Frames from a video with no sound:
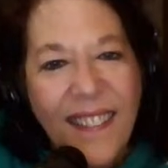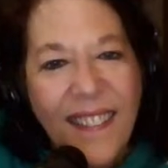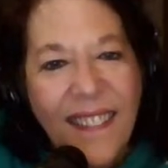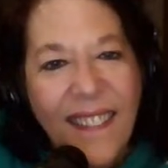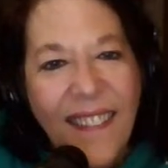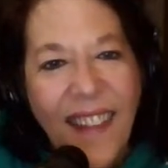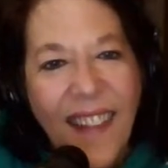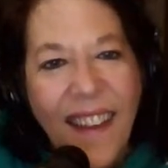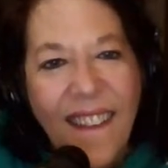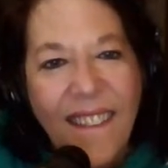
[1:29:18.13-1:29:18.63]

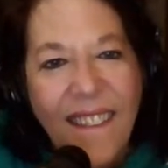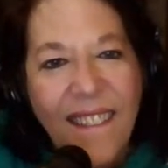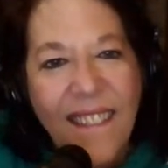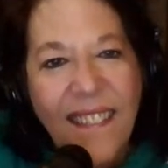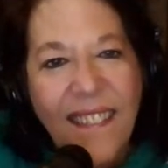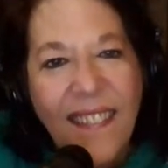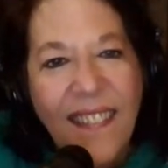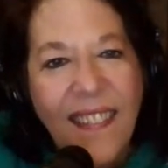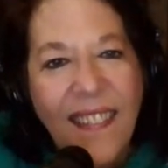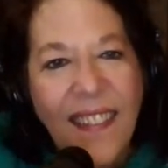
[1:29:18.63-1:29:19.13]
Yeah.
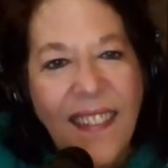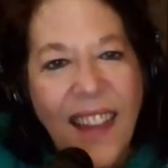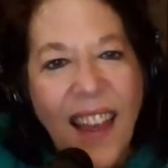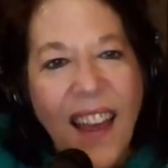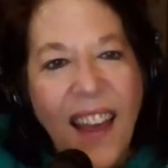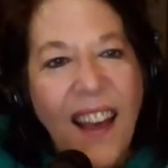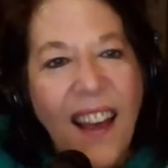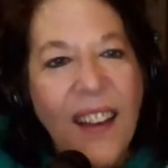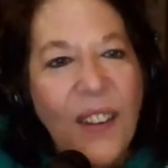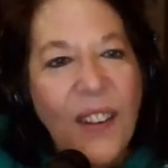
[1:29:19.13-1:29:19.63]

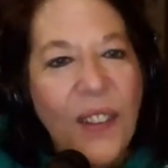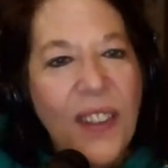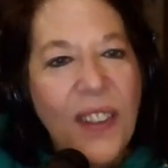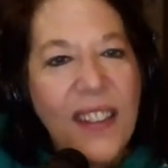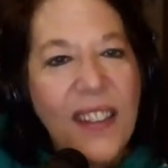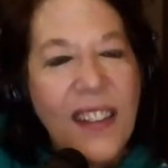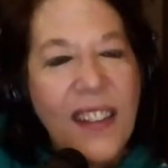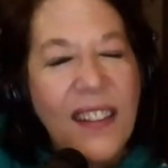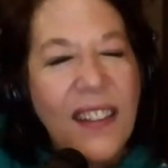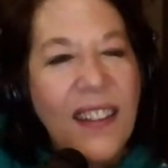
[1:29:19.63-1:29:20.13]
Oh,
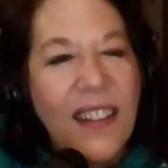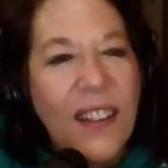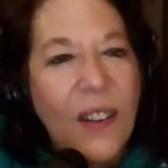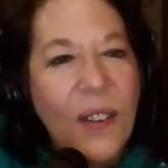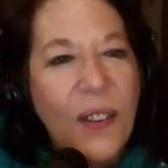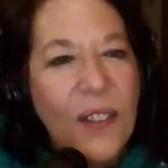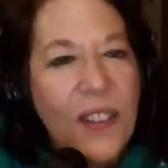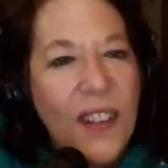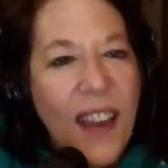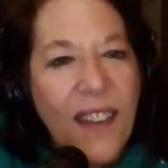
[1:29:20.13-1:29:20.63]

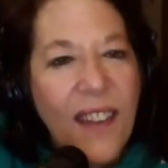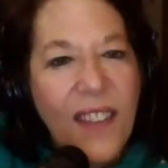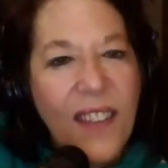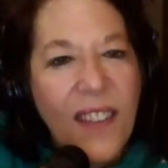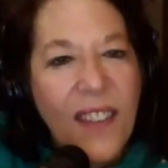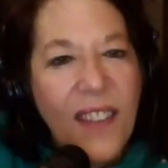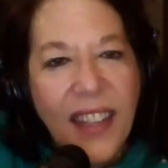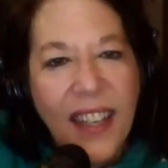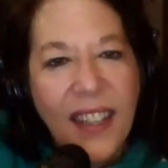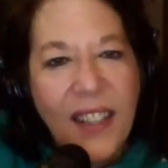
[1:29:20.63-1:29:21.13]
do you have the
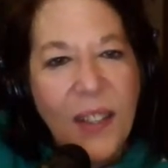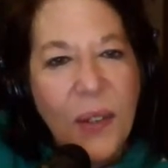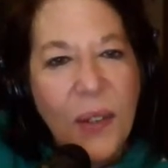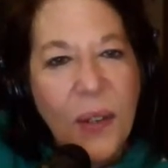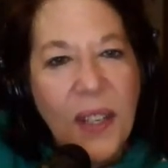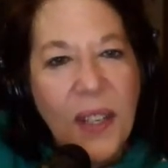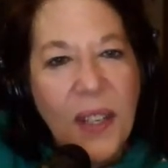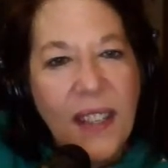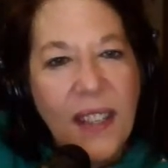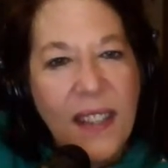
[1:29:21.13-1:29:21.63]
link to his?